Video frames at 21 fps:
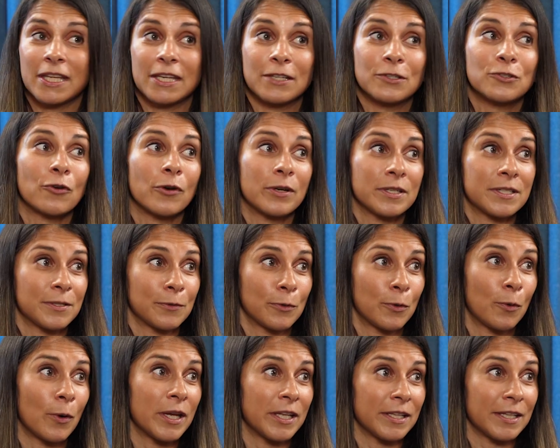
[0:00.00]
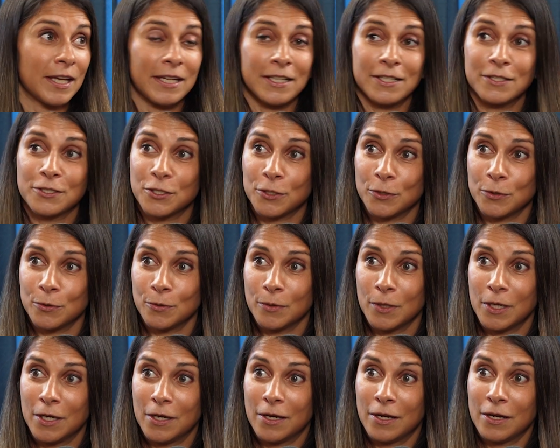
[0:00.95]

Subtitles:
they try to equate that into